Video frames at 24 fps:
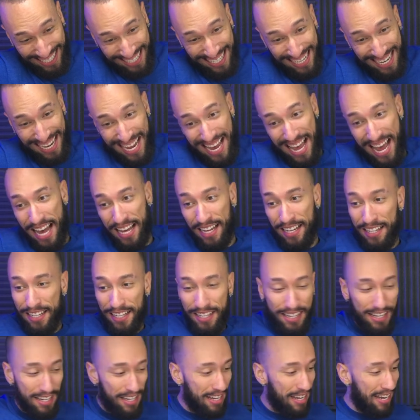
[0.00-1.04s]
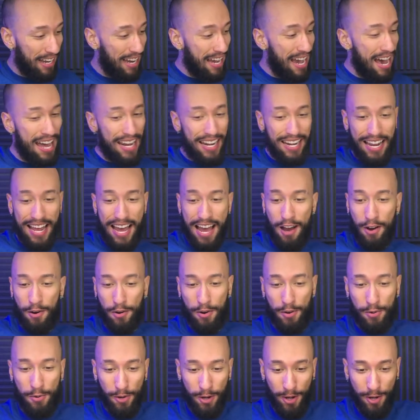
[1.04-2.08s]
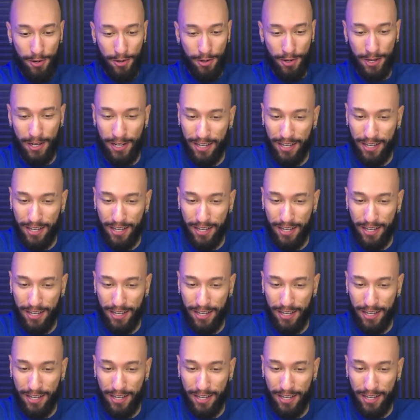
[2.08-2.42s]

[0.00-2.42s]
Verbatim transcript: Ah, got it out. Woo!